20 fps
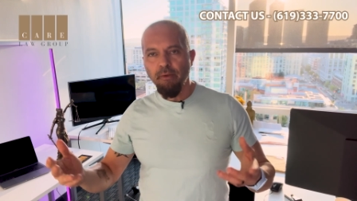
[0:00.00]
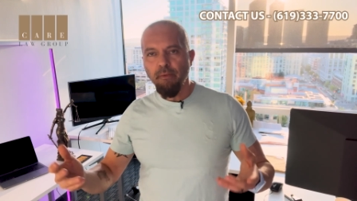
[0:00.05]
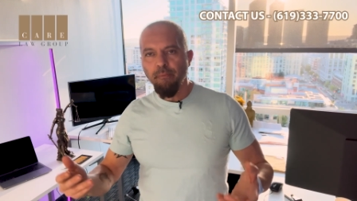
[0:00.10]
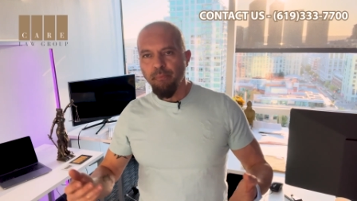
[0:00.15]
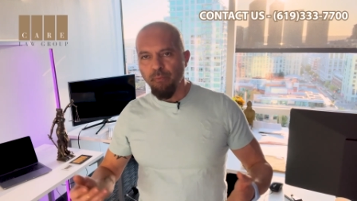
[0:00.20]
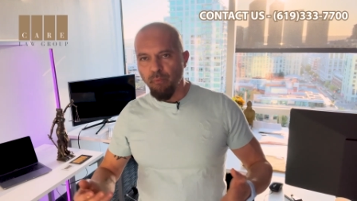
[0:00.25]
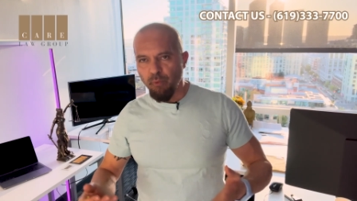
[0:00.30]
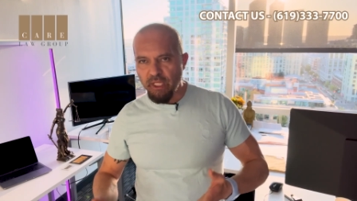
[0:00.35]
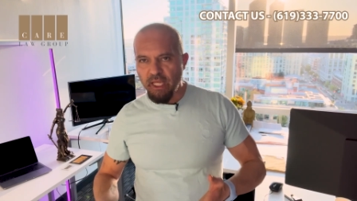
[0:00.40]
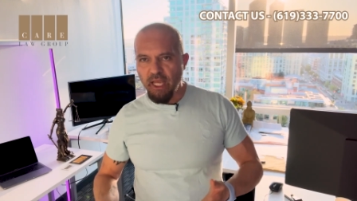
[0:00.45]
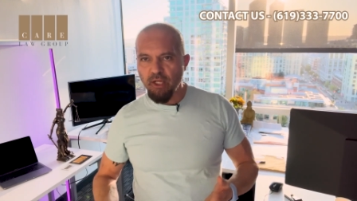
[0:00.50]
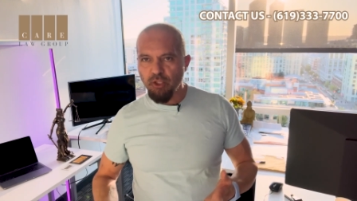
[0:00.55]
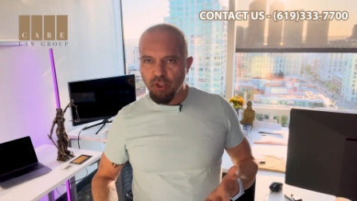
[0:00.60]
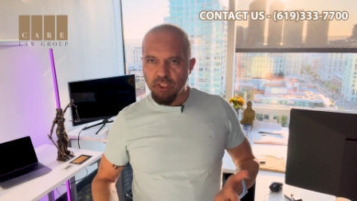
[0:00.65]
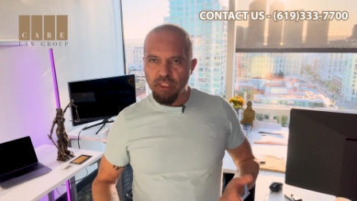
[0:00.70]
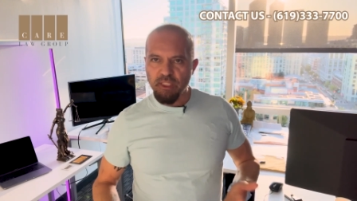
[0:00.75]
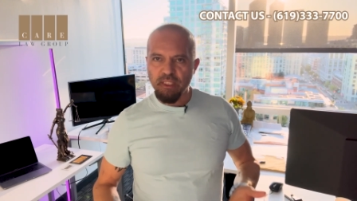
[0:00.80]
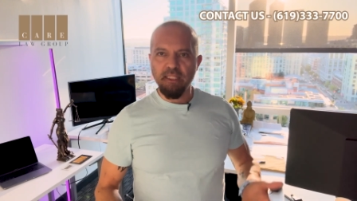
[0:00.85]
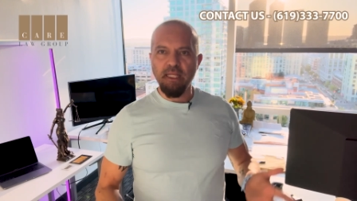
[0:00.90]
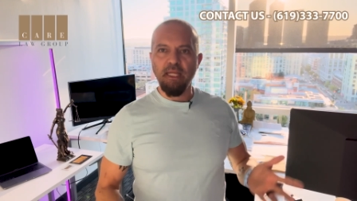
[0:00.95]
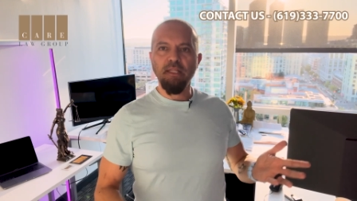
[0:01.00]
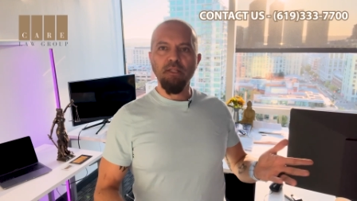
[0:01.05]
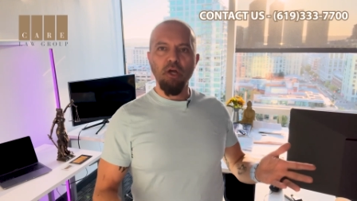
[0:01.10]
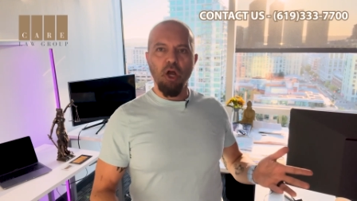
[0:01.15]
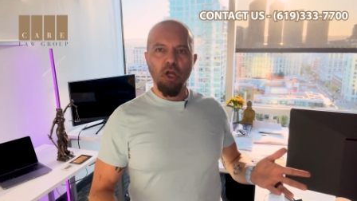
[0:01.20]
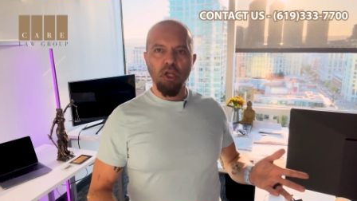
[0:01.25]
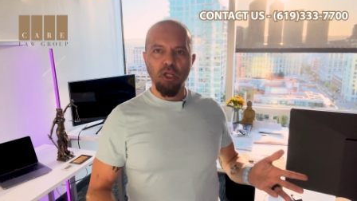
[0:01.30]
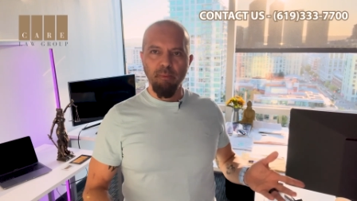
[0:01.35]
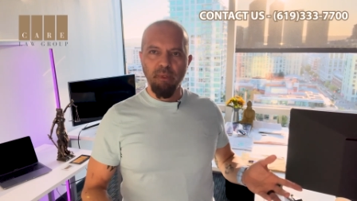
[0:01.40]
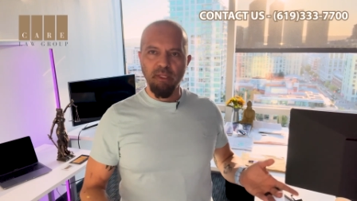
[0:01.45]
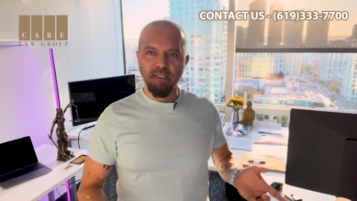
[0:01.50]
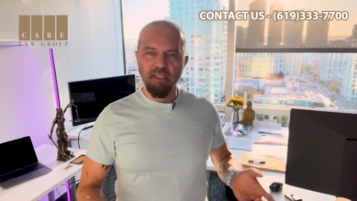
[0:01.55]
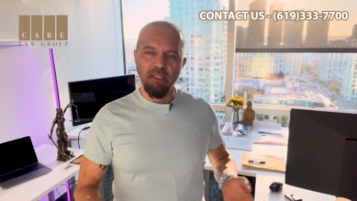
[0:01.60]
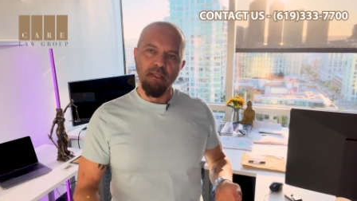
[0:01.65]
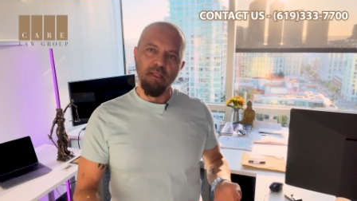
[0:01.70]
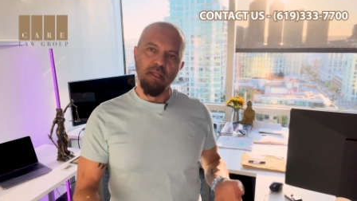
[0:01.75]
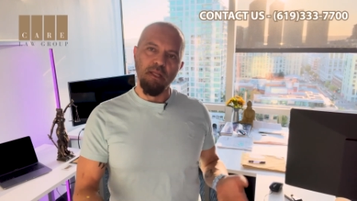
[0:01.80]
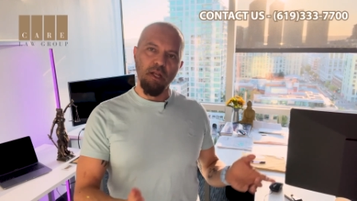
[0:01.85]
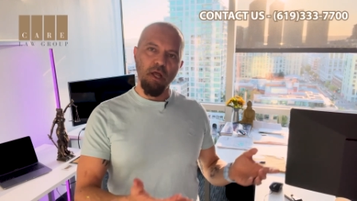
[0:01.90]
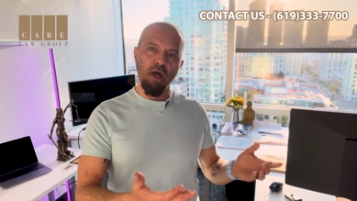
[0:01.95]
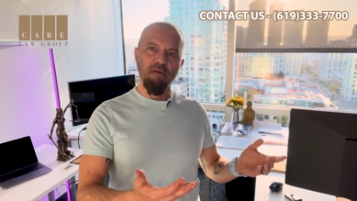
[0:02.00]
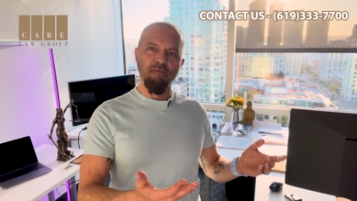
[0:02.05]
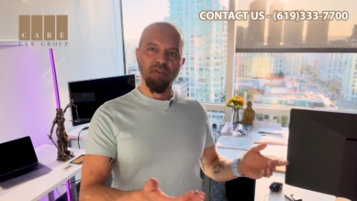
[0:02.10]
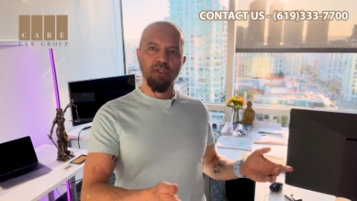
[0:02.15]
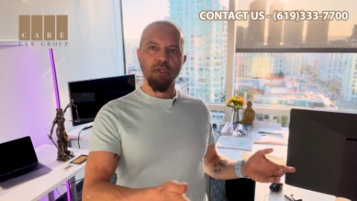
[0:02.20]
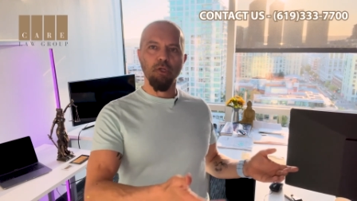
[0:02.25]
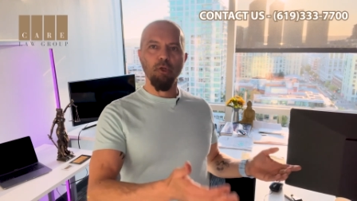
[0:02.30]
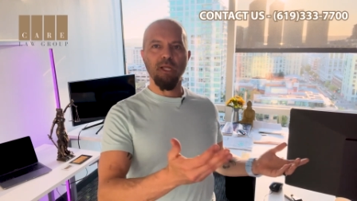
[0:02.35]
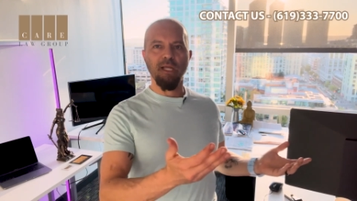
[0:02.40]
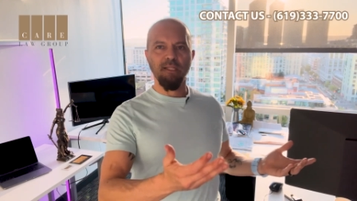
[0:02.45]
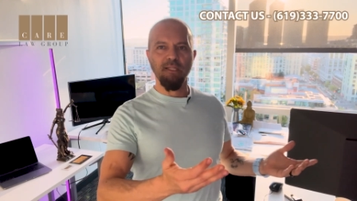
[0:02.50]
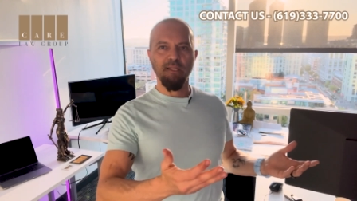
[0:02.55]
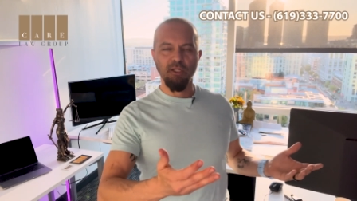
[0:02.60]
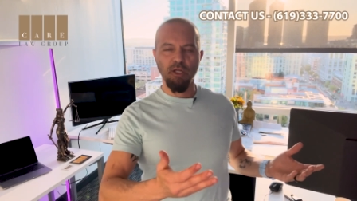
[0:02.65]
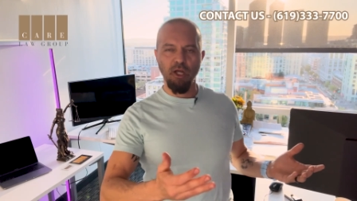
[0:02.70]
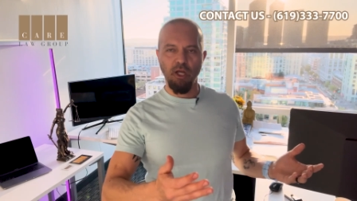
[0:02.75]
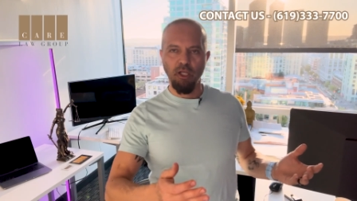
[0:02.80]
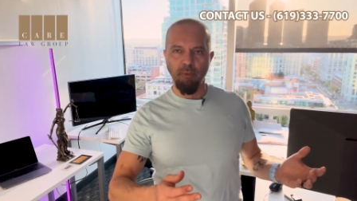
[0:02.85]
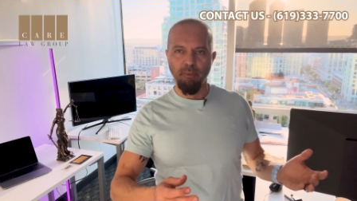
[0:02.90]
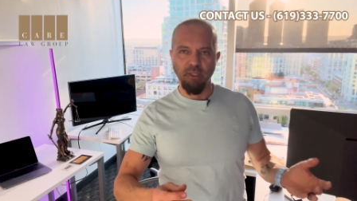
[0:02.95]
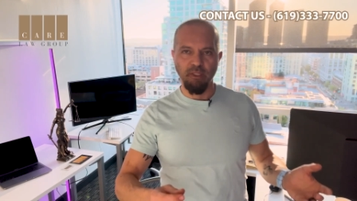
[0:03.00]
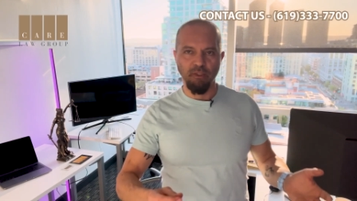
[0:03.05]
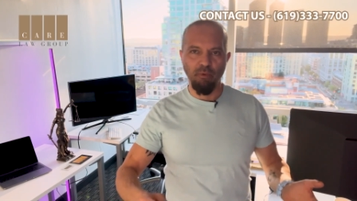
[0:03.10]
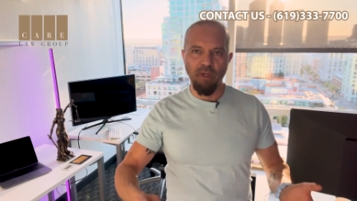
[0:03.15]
We can't just send documents and tell the officer, look at these documents.